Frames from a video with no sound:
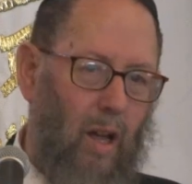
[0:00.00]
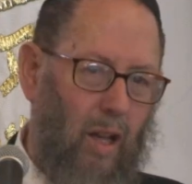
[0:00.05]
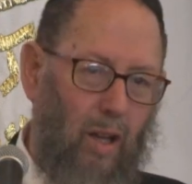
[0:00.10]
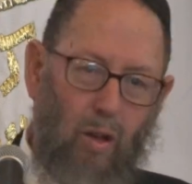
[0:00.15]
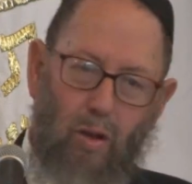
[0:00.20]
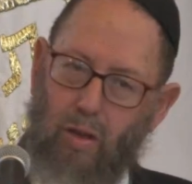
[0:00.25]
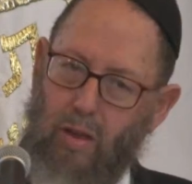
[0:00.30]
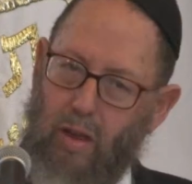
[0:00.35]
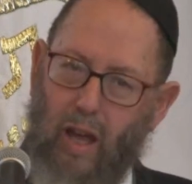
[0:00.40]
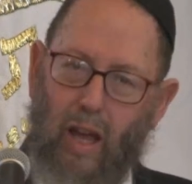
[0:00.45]

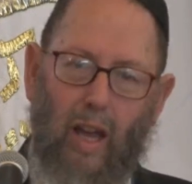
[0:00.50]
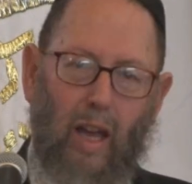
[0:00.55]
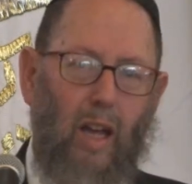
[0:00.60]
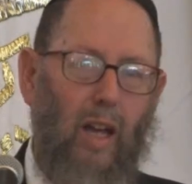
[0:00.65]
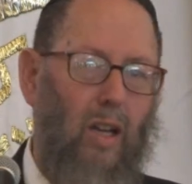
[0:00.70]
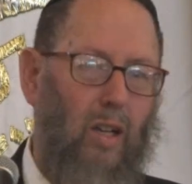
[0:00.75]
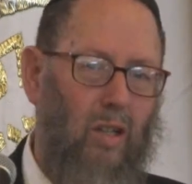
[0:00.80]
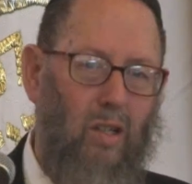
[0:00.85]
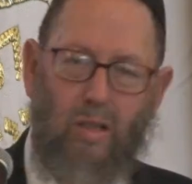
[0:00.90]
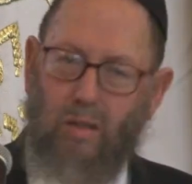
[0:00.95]
You say,
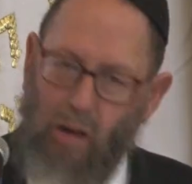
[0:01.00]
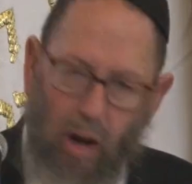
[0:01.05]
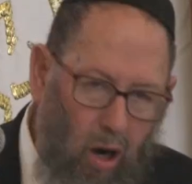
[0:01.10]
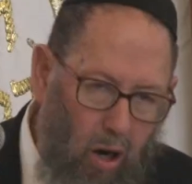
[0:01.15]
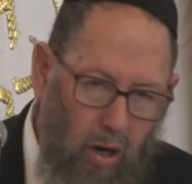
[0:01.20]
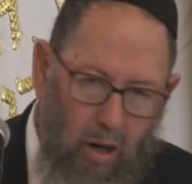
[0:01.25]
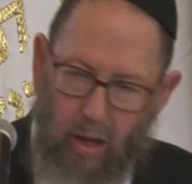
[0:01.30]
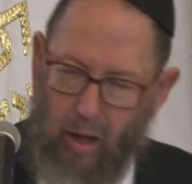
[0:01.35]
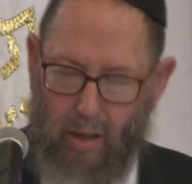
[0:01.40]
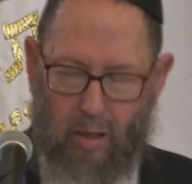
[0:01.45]

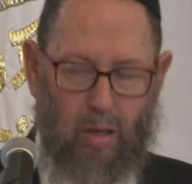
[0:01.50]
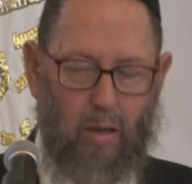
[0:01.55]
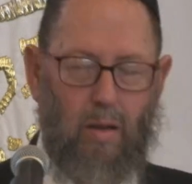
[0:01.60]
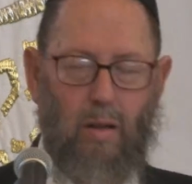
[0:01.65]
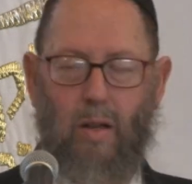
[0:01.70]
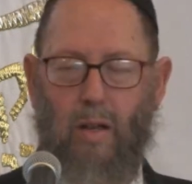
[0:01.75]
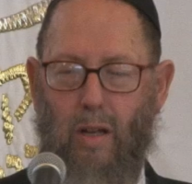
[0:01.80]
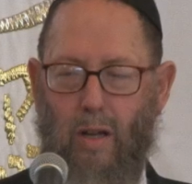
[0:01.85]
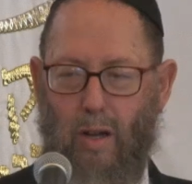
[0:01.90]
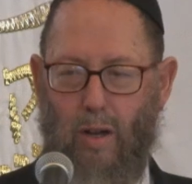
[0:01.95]
darn it,
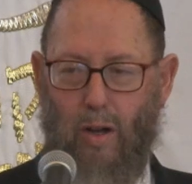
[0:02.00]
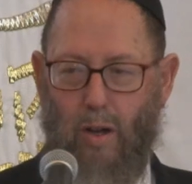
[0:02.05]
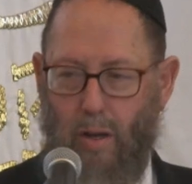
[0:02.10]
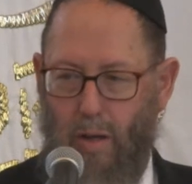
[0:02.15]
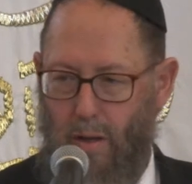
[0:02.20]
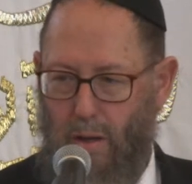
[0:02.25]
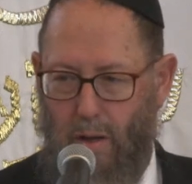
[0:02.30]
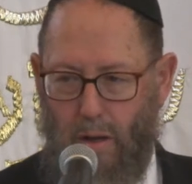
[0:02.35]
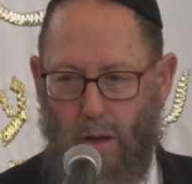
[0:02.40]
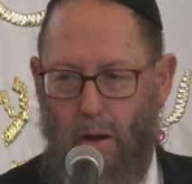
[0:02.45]

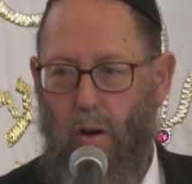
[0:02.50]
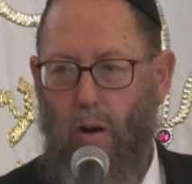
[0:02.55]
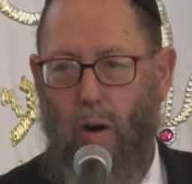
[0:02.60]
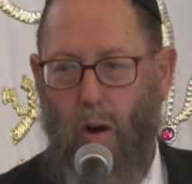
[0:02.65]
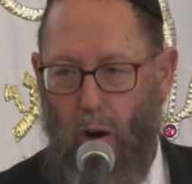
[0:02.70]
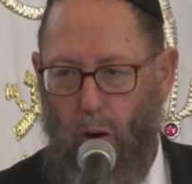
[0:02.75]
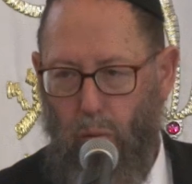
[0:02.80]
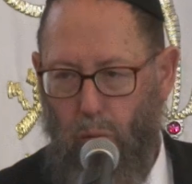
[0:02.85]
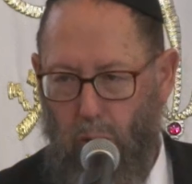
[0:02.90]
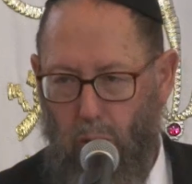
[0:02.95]

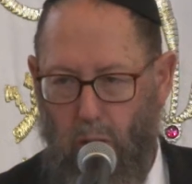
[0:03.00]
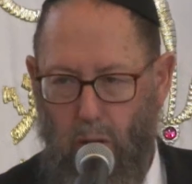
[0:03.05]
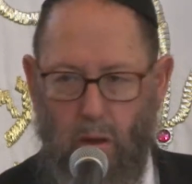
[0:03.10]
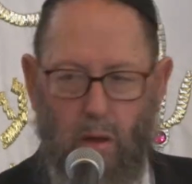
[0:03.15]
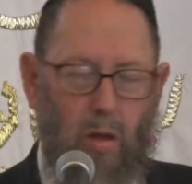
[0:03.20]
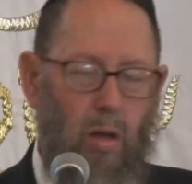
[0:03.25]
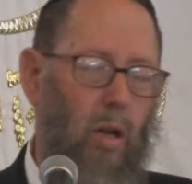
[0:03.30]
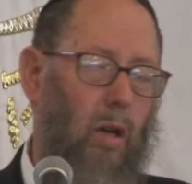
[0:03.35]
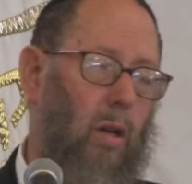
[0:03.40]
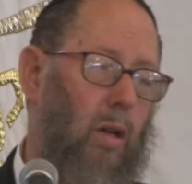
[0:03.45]
or
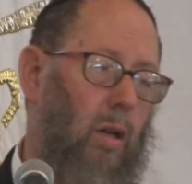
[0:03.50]
worse.